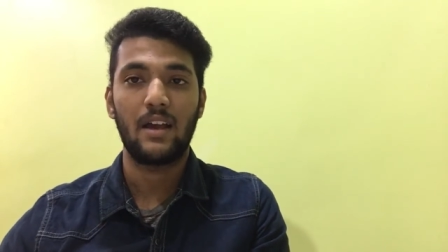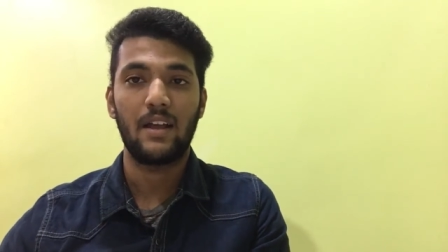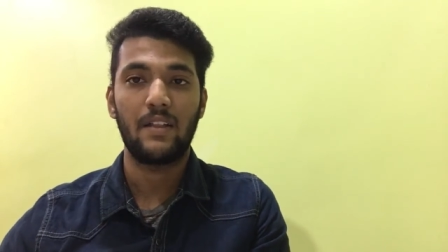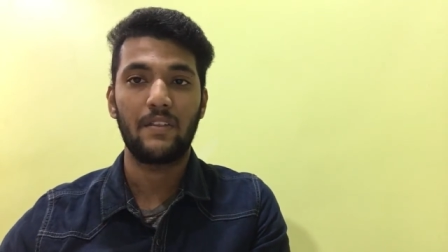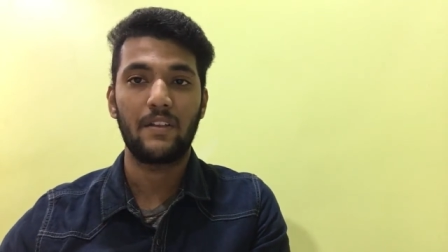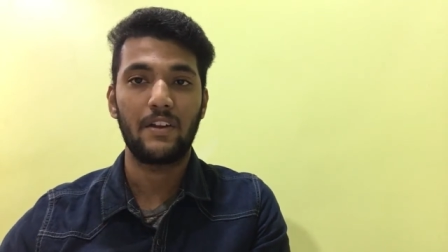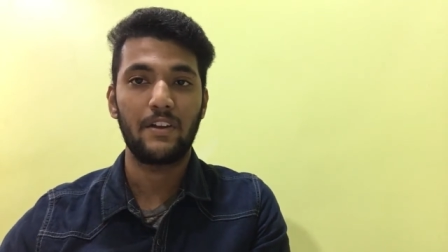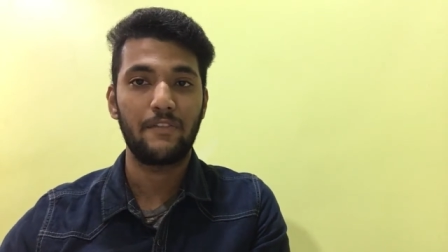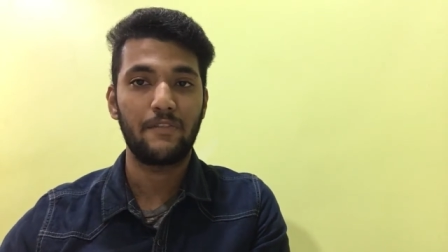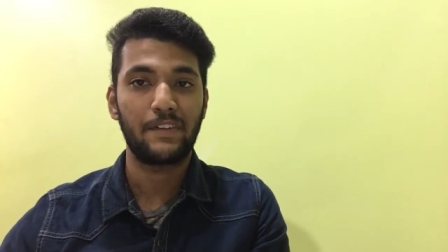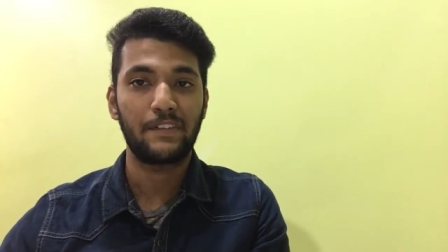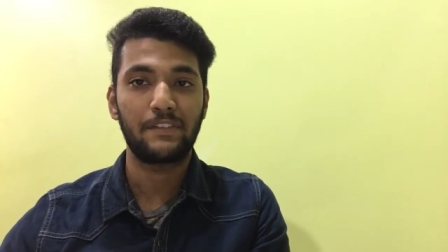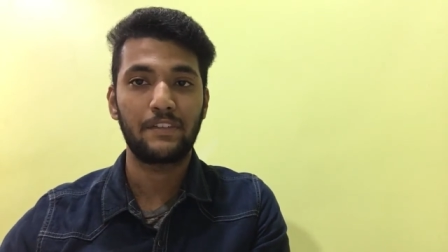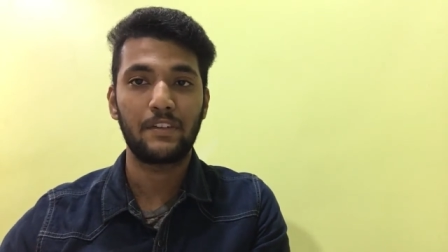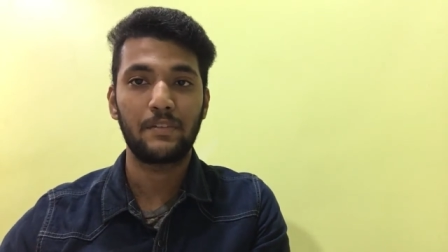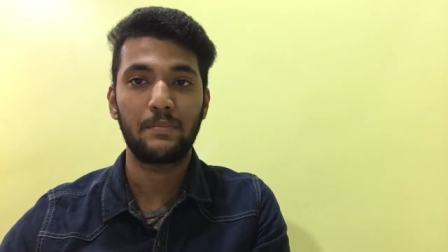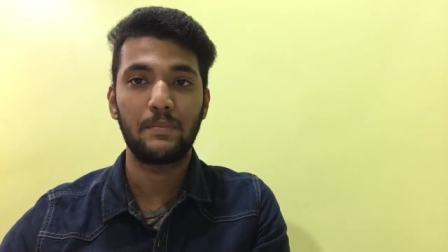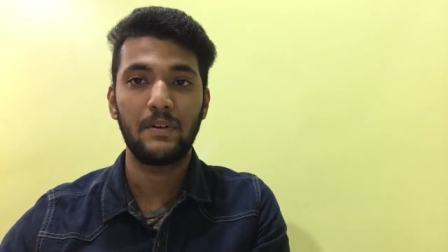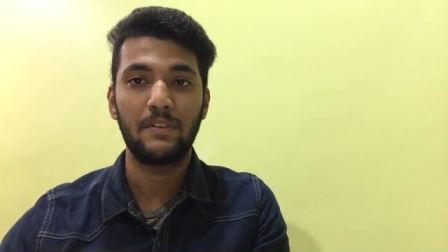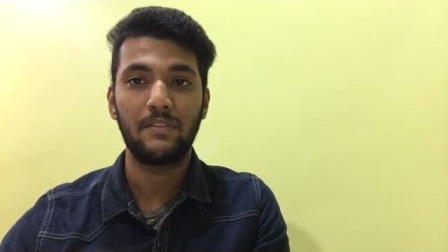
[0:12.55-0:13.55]
the
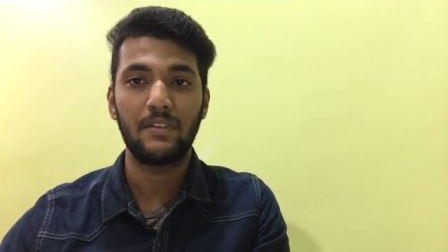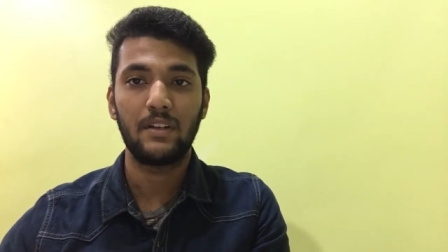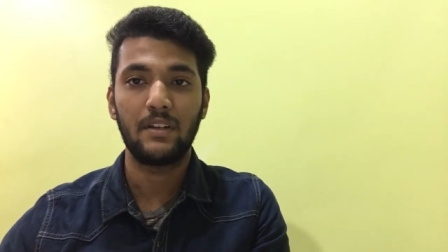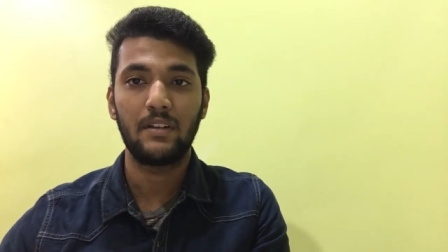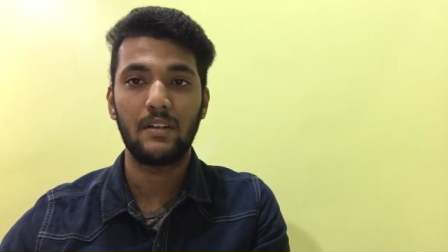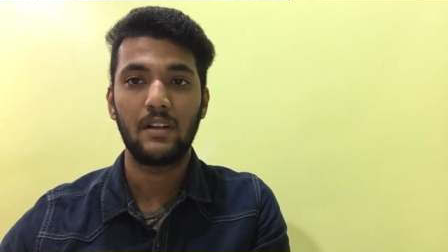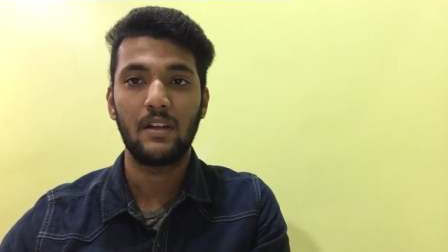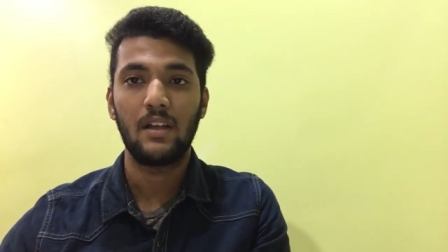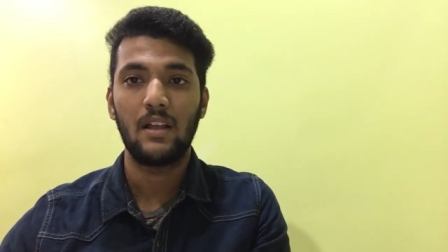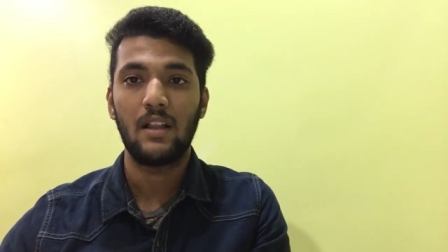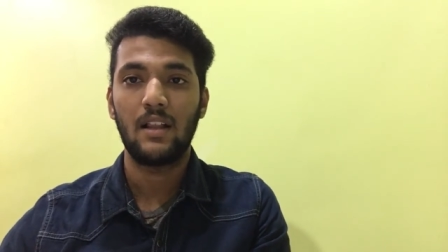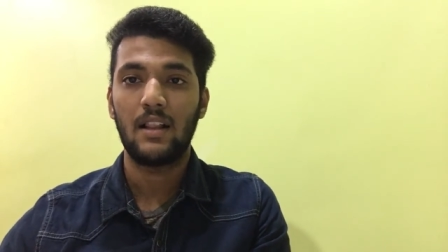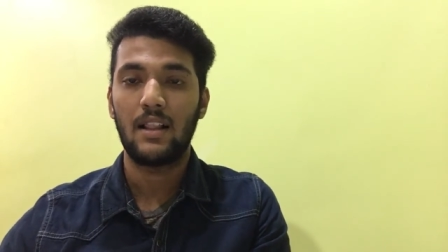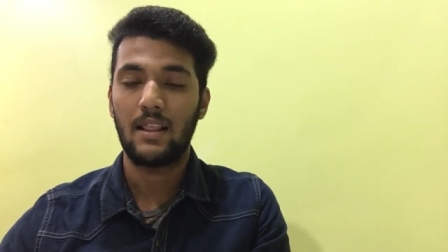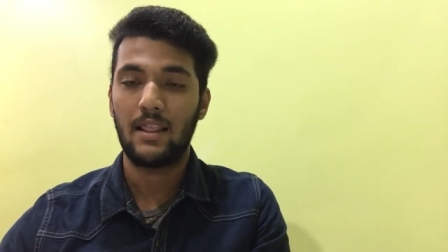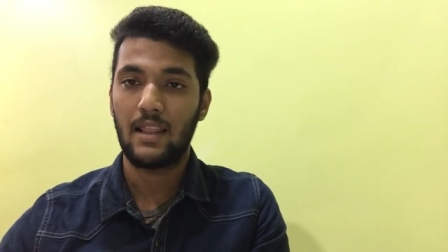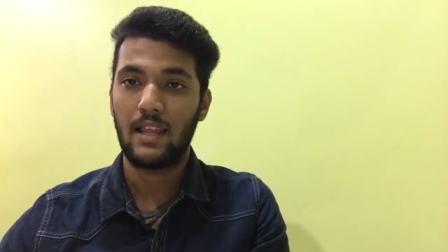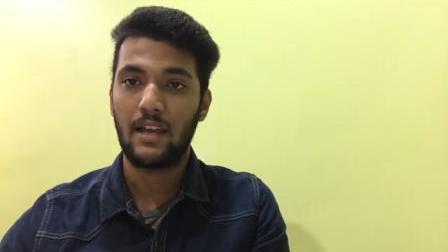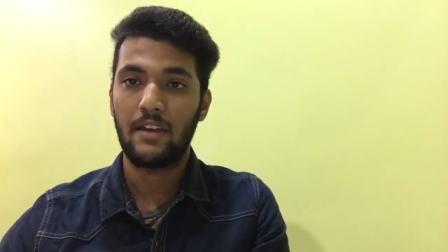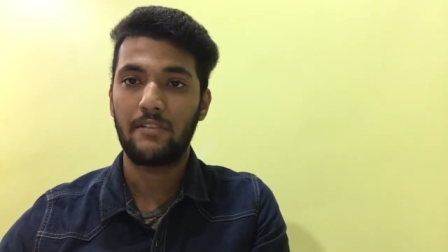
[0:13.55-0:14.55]
differences between
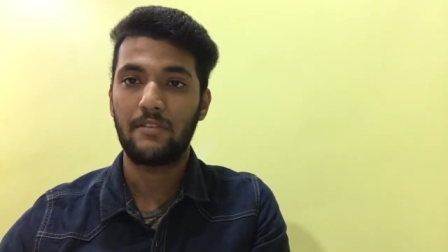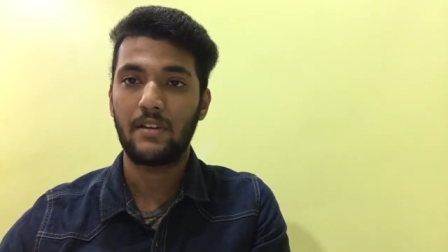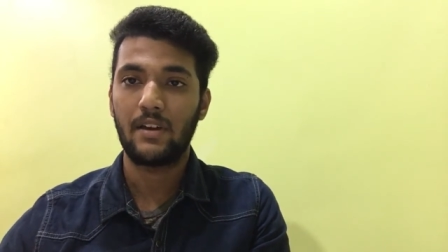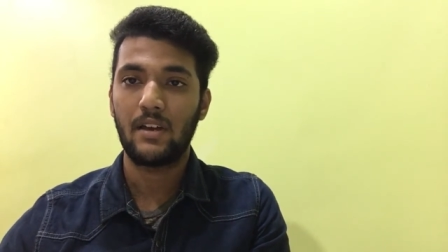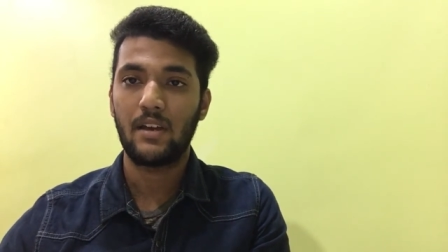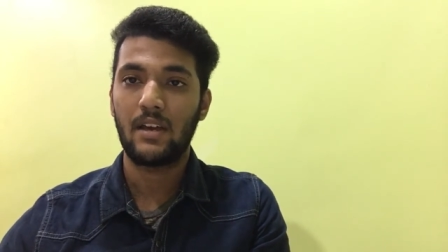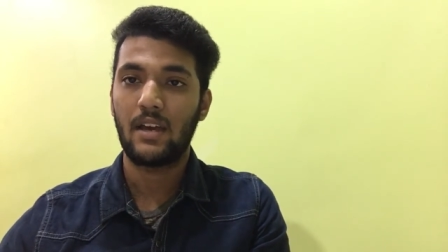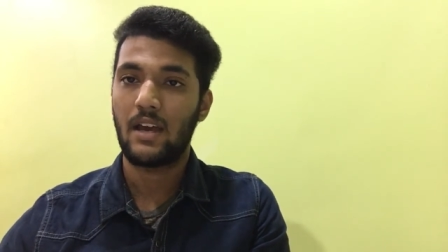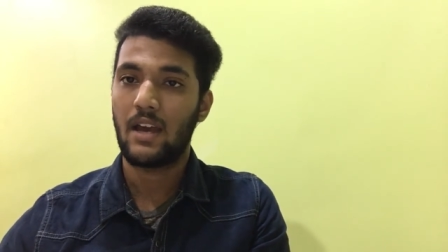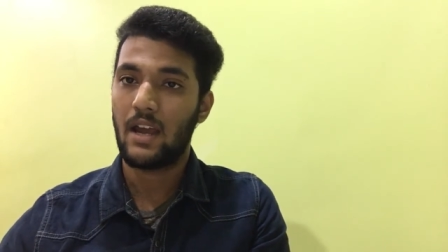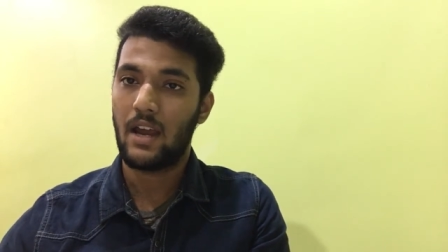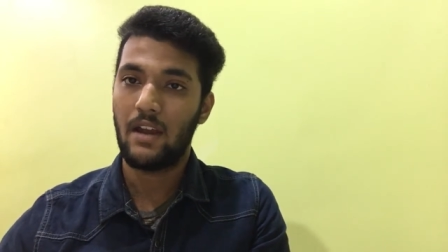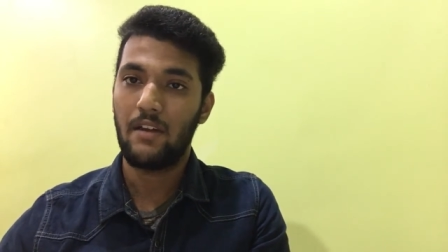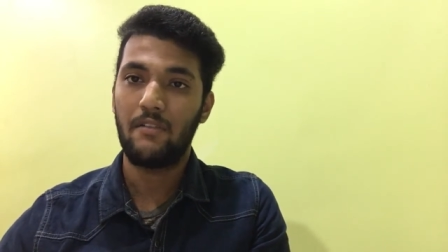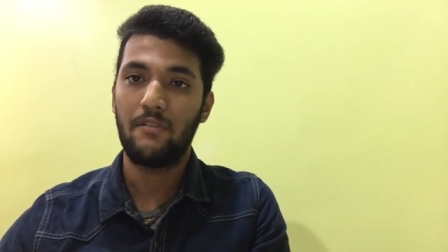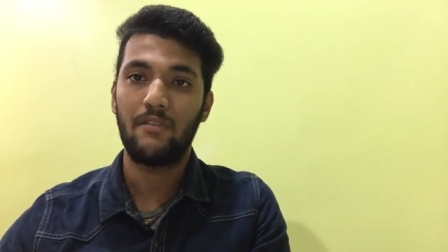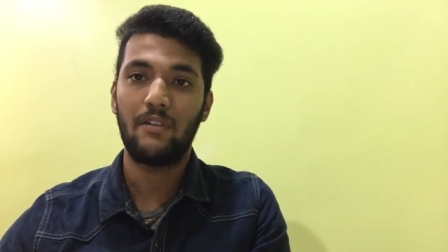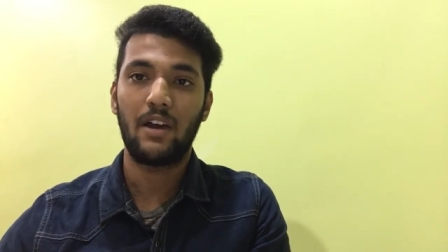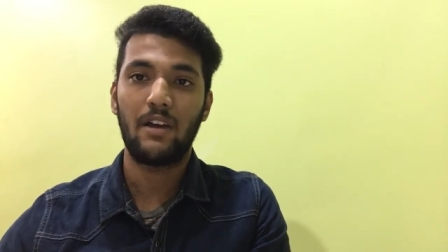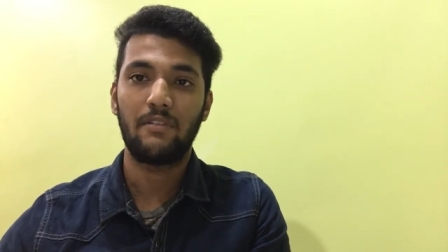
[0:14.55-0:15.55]
Li-Fi and
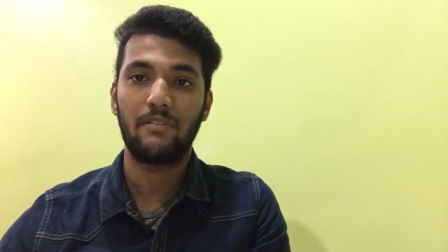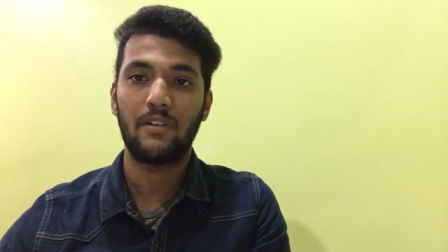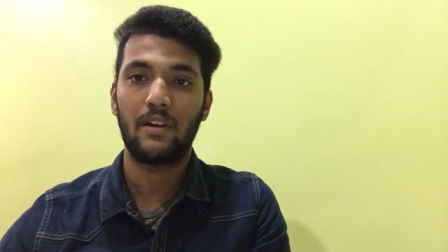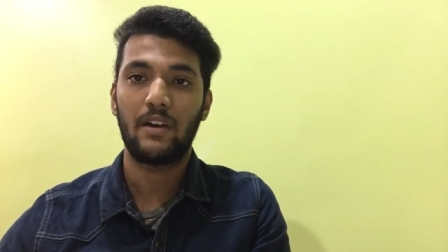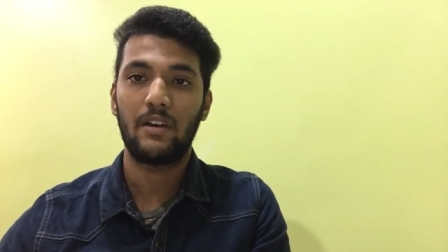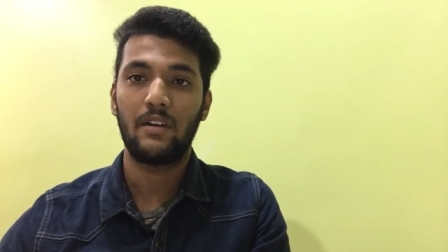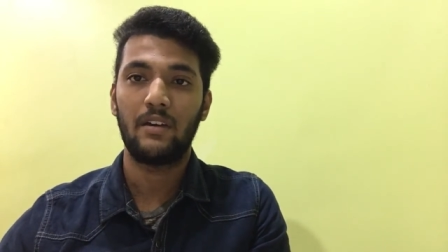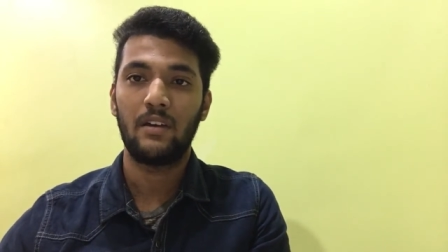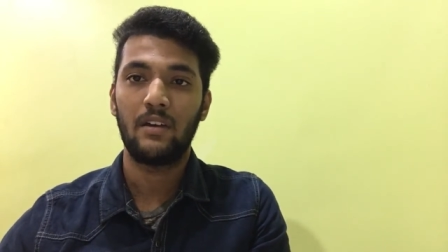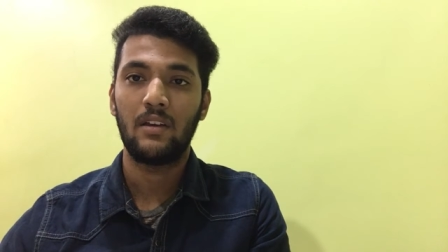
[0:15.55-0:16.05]
Wi-Fi.